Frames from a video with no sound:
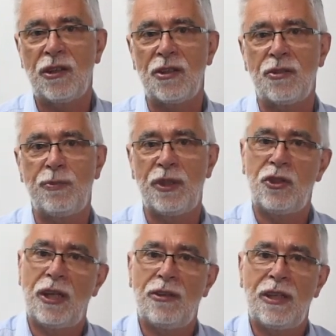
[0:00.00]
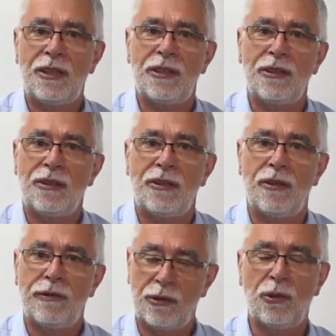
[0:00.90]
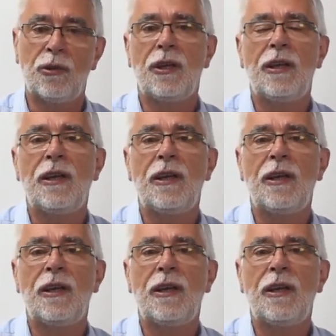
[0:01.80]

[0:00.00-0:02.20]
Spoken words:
that's been generating the flow.